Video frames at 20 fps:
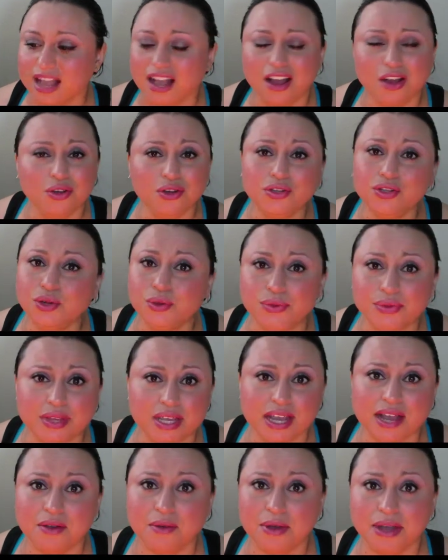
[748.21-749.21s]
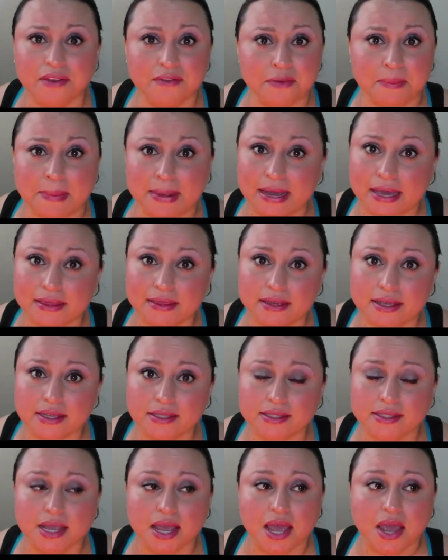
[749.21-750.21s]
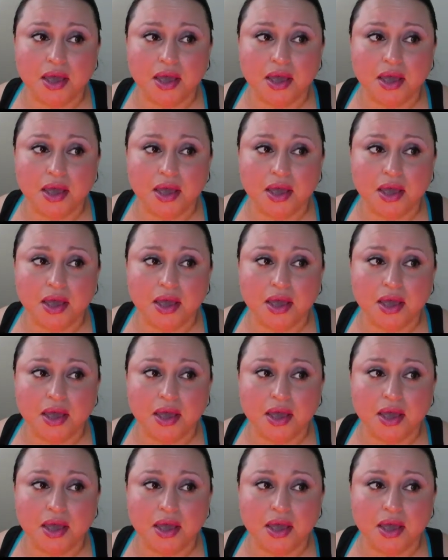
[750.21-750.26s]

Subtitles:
I don't think I will ever buy this.